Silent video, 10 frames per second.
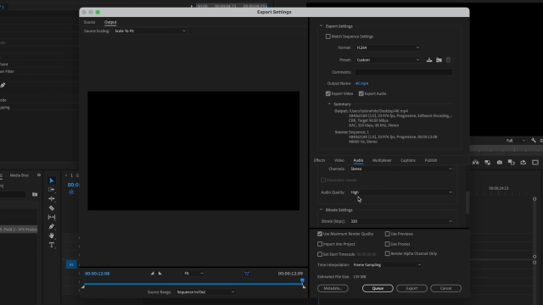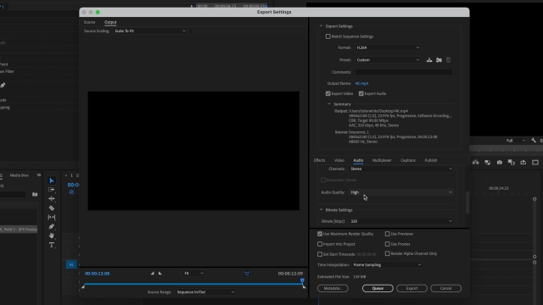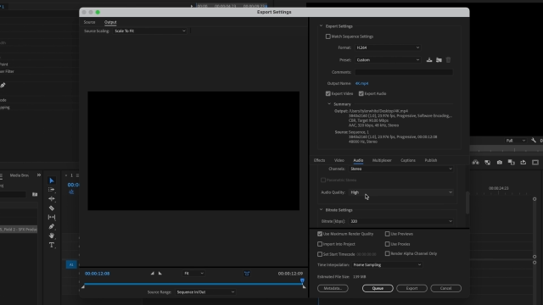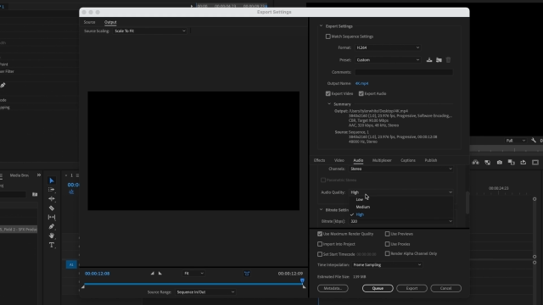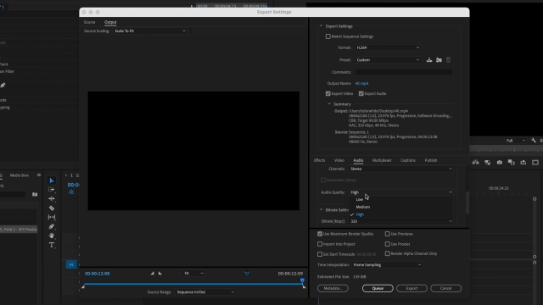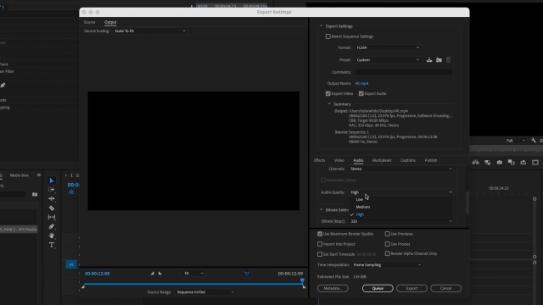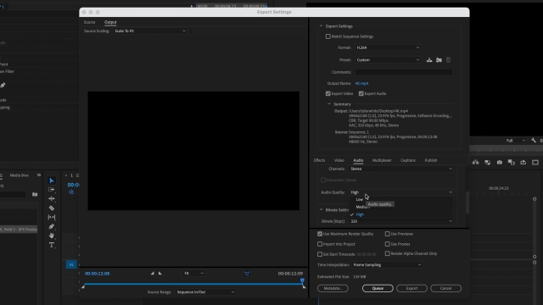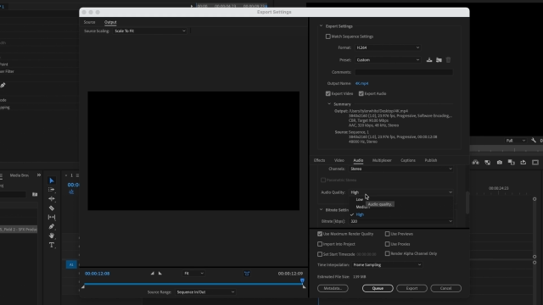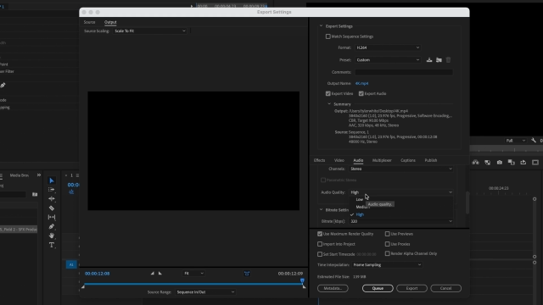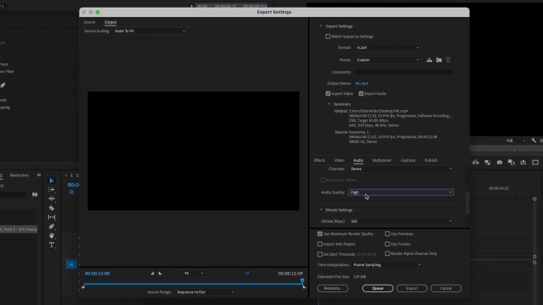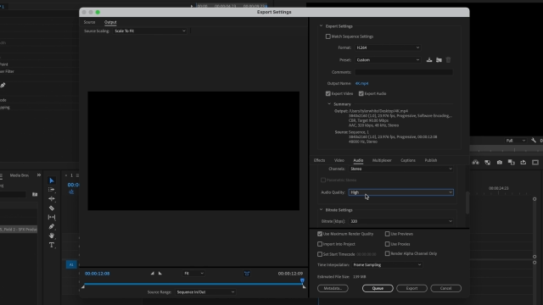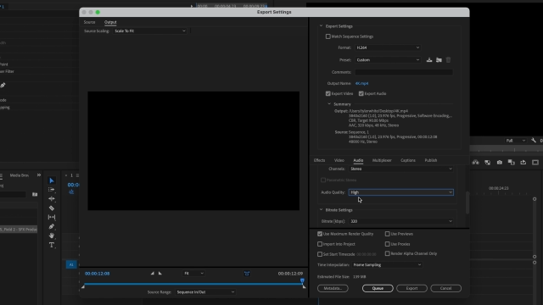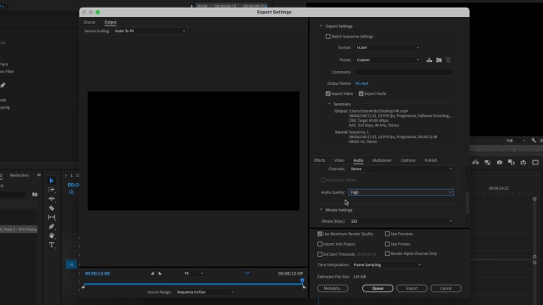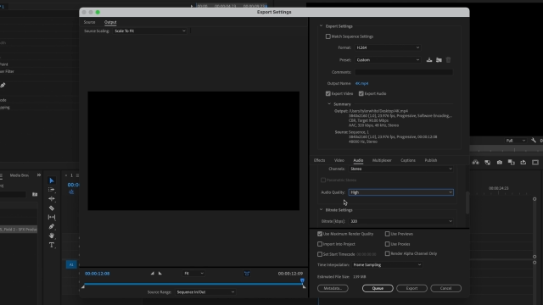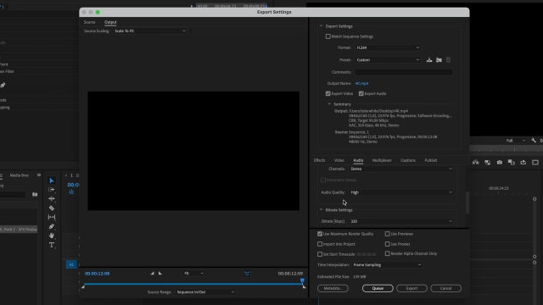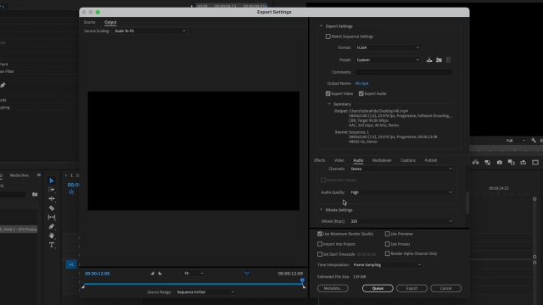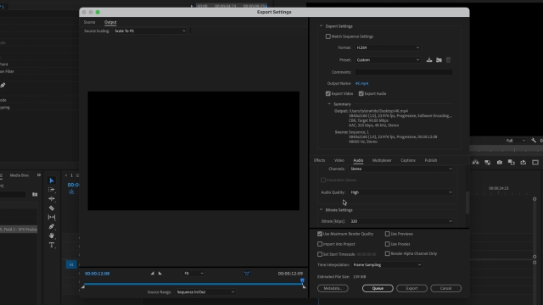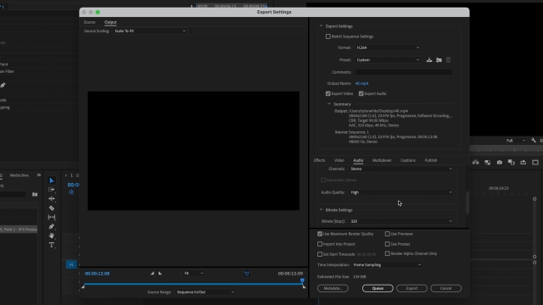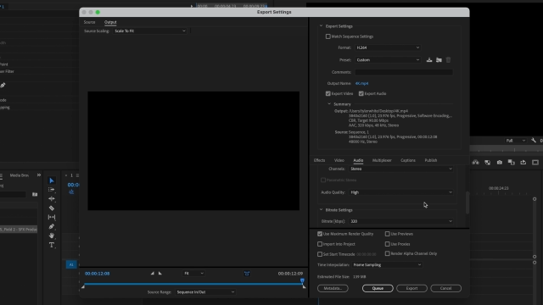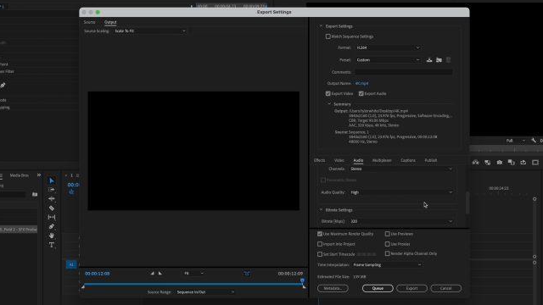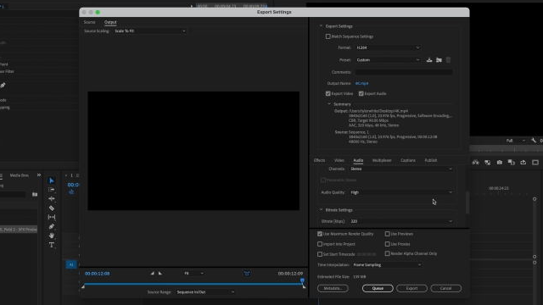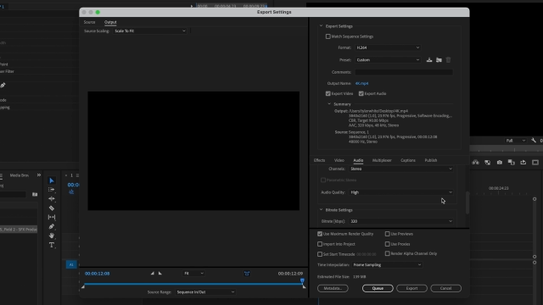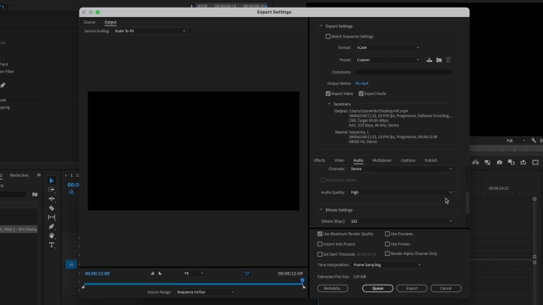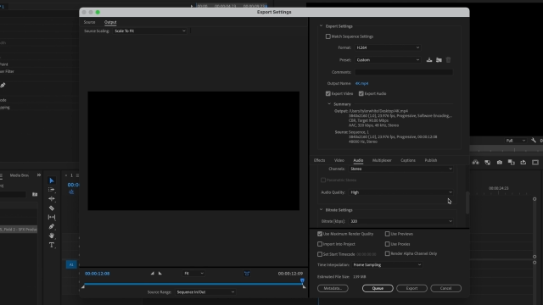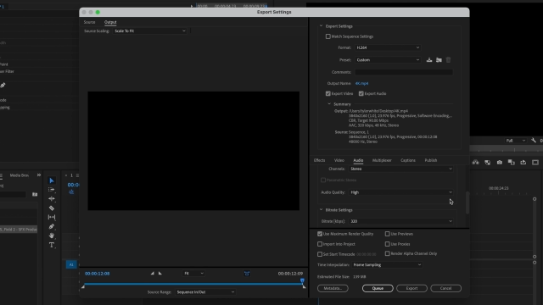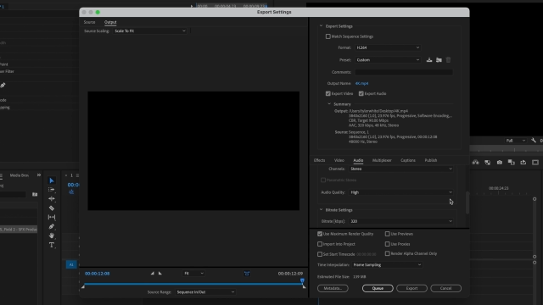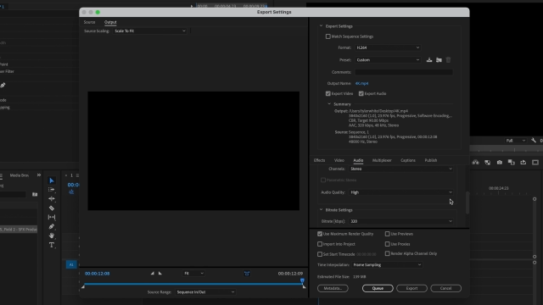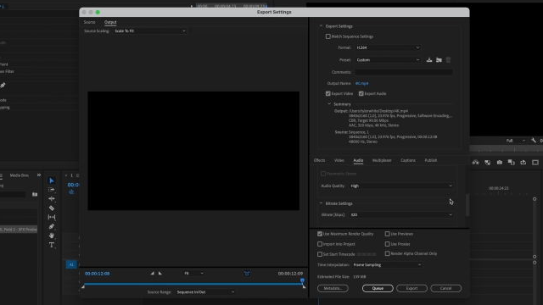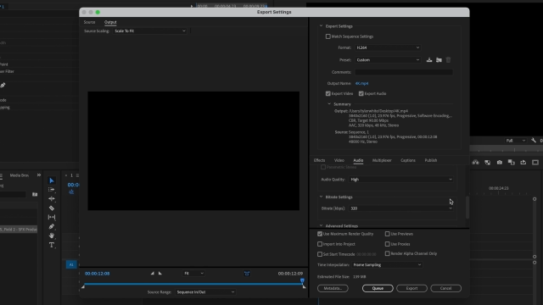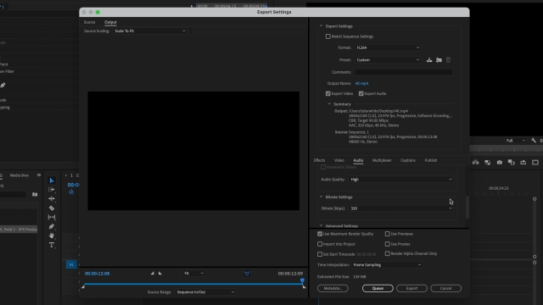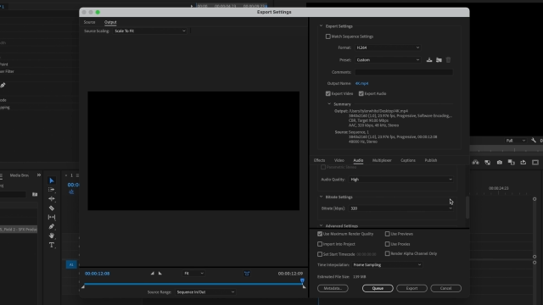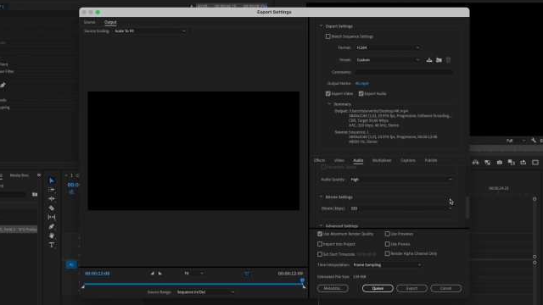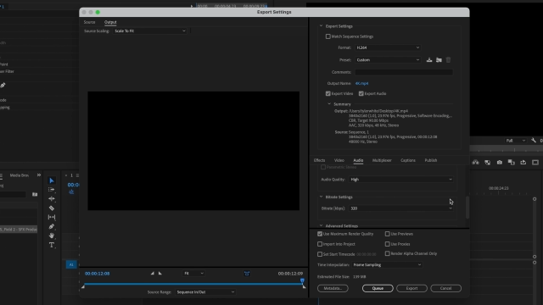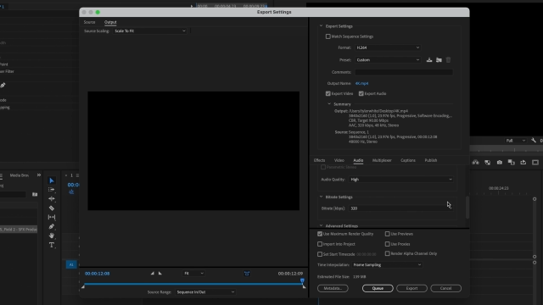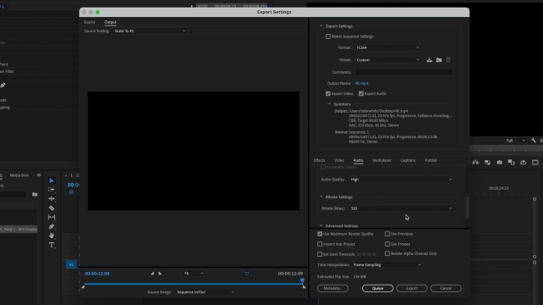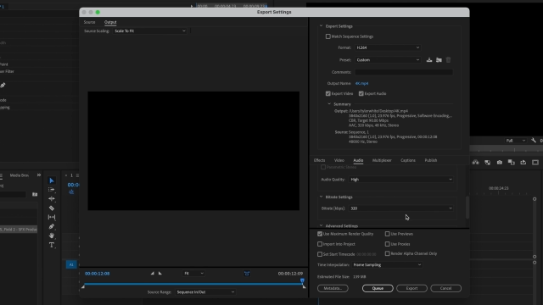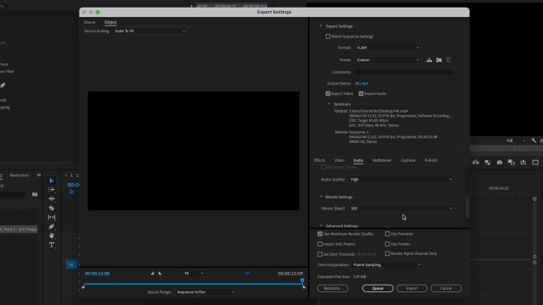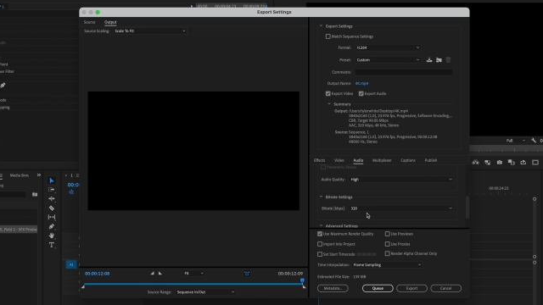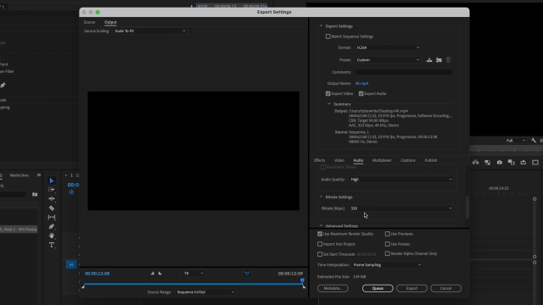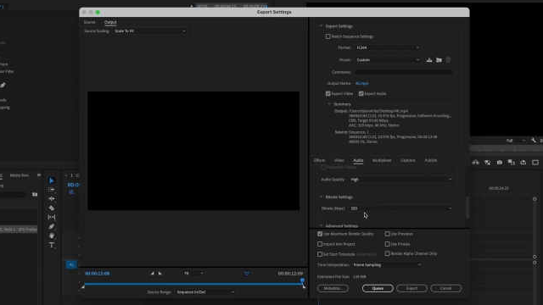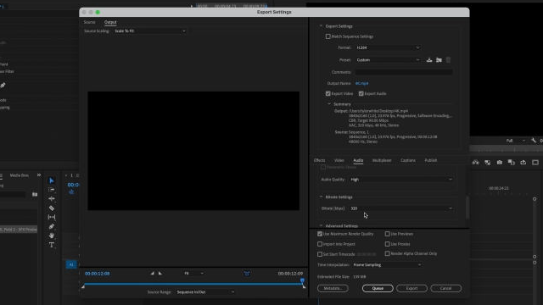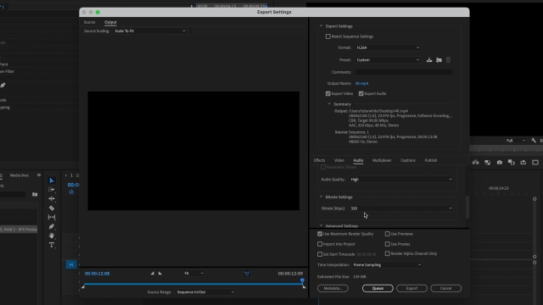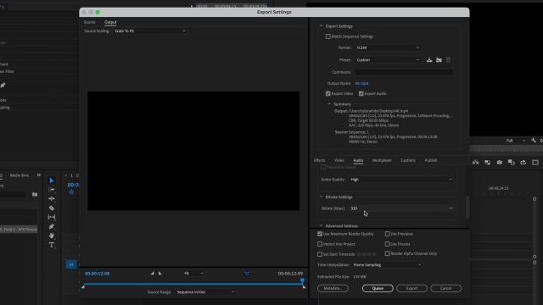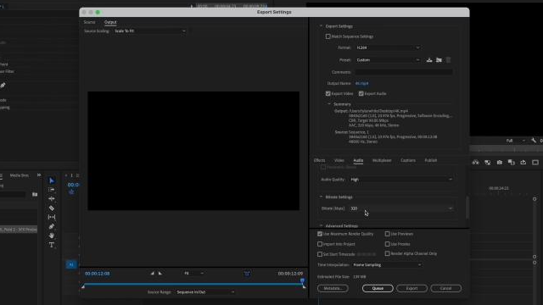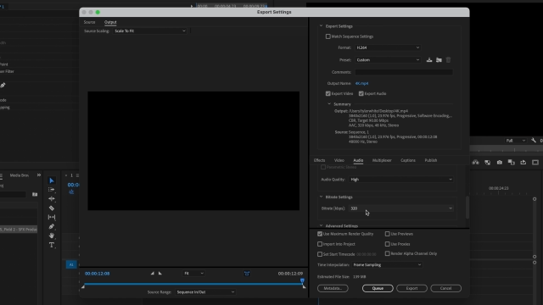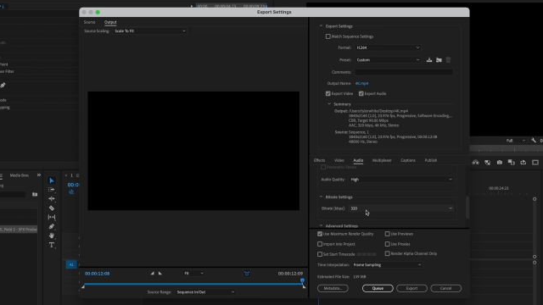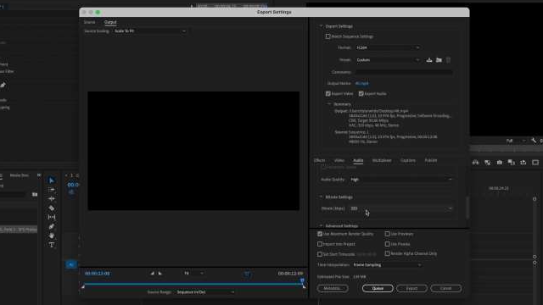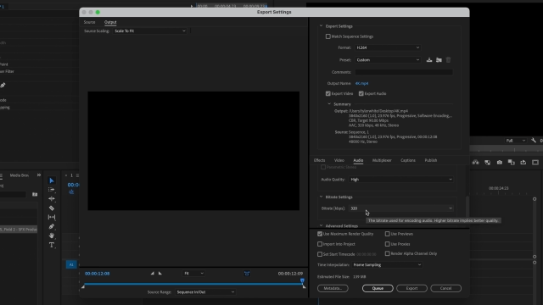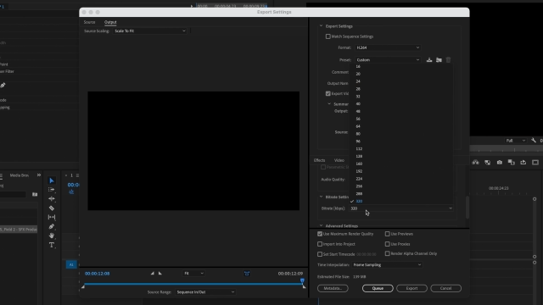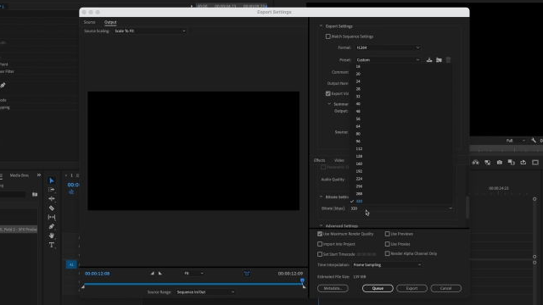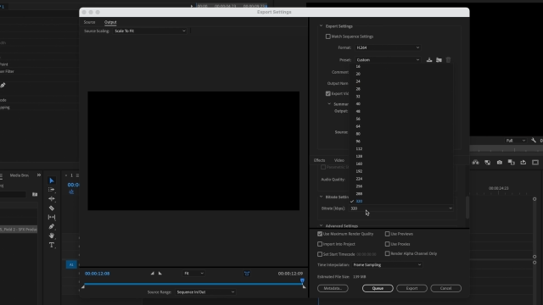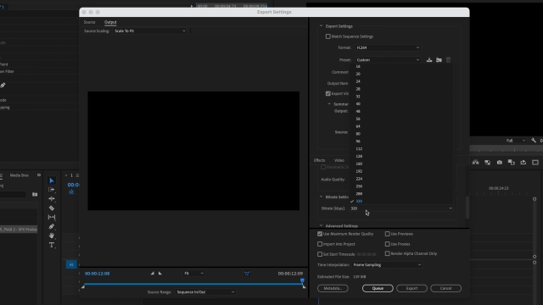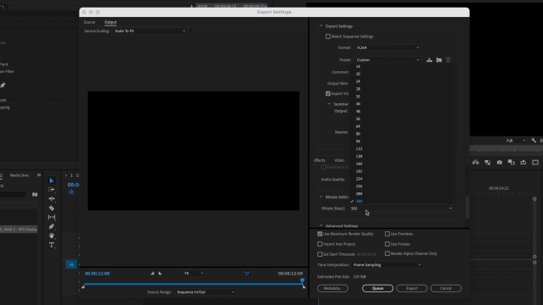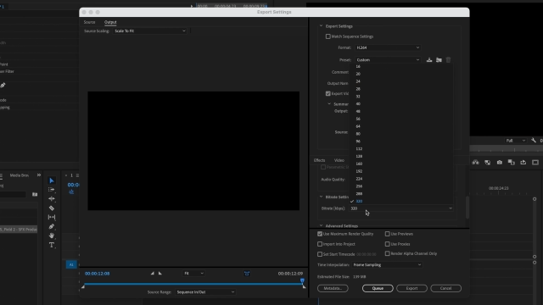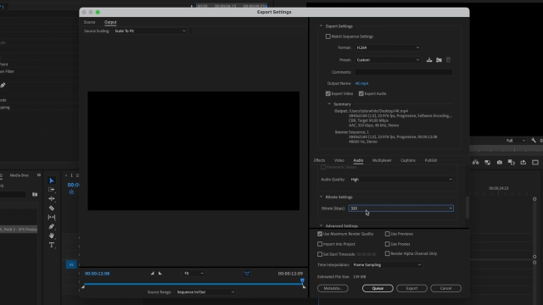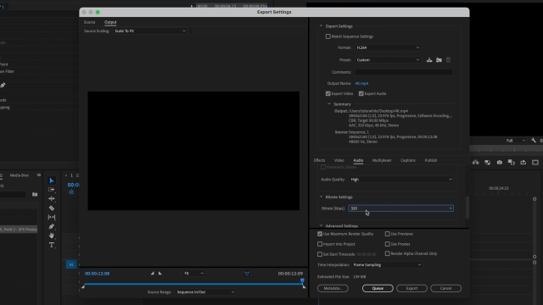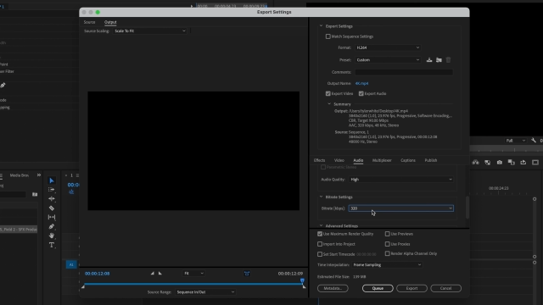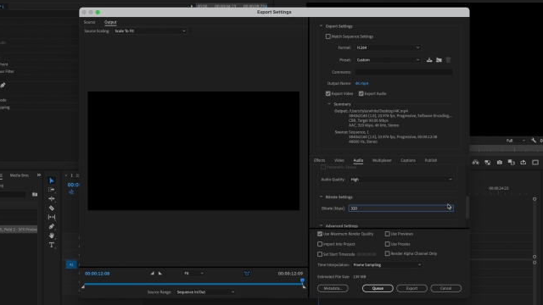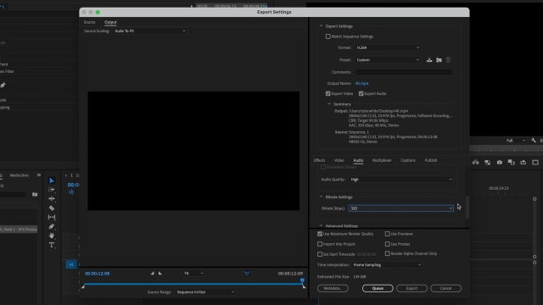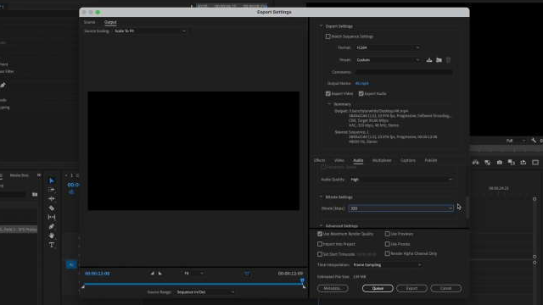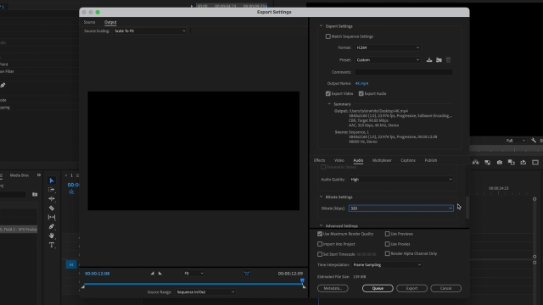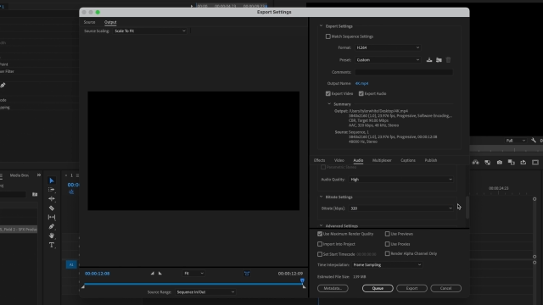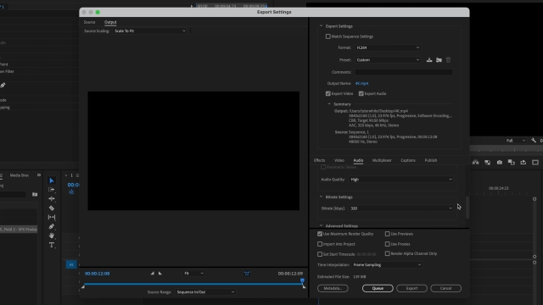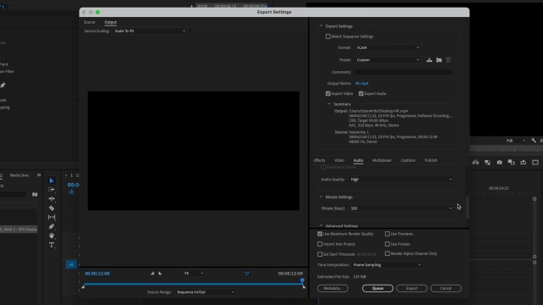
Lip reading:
No face is visible, so there are no lips to read.